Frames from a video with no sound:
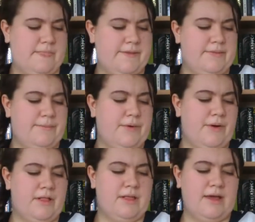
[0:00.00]
And the
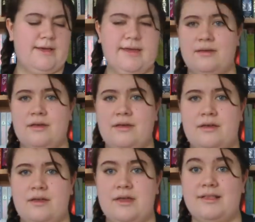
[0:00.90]
brawler
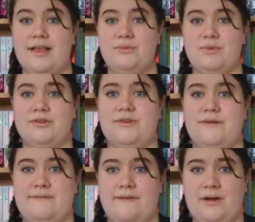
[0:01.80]
is Edward
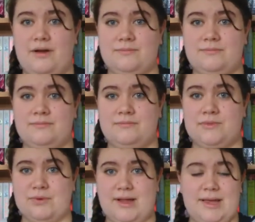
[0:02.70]
from
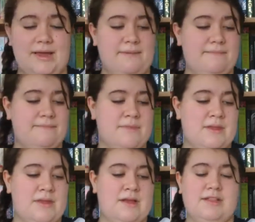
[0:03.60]
Twilight,
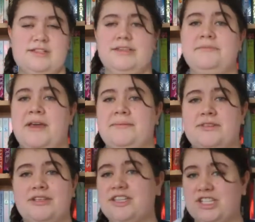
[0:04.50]
and the team
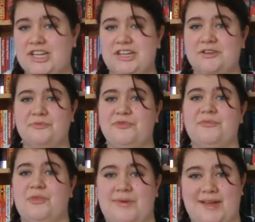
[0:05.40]
captain is Jacob
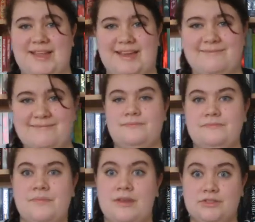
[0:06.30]
from Twilight.
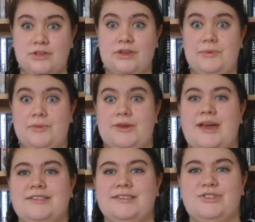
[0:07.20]
So I hope you
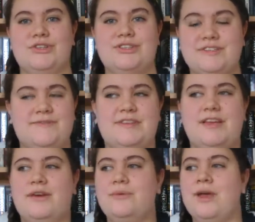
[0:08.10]
guys enjoyed this video.